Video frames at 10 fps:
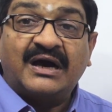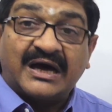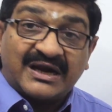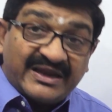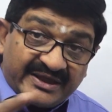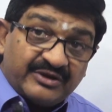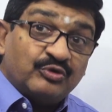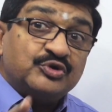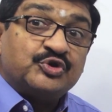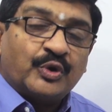Earlier
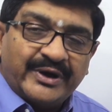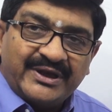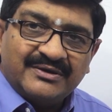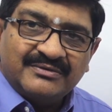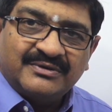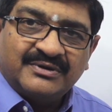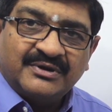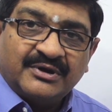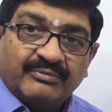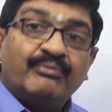you join,
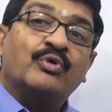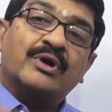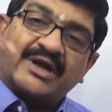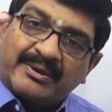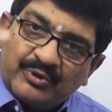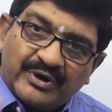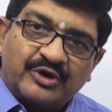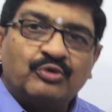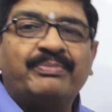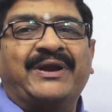more time you
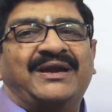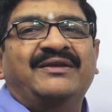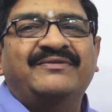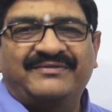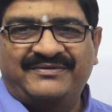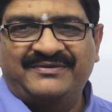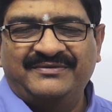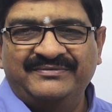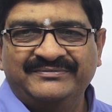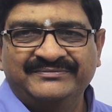get to practice.
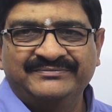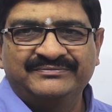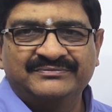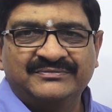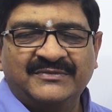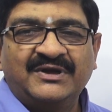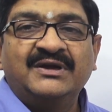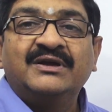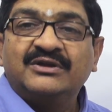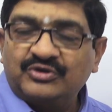
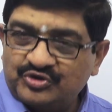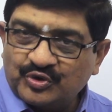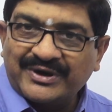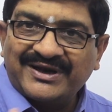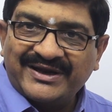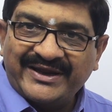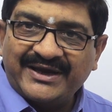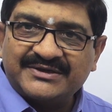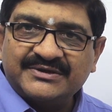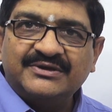You join
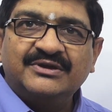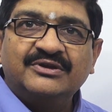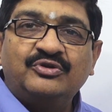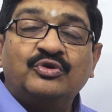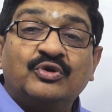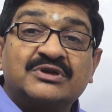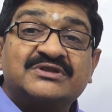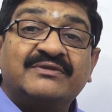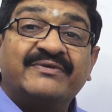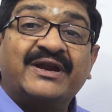late, you
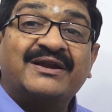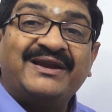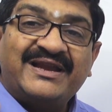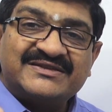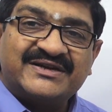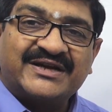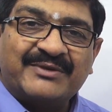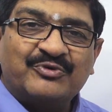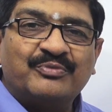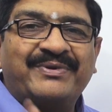yourself get lesser
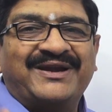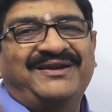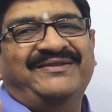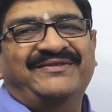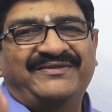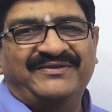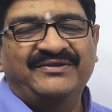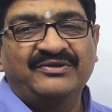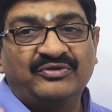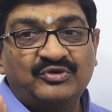time to practice.
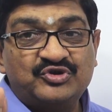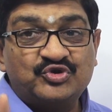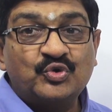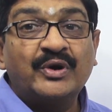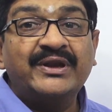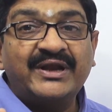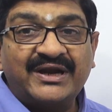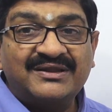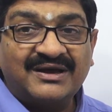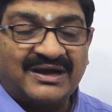So join
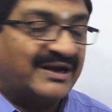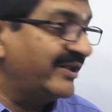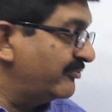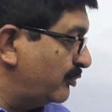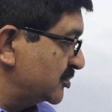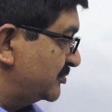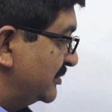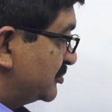at the earliest possible.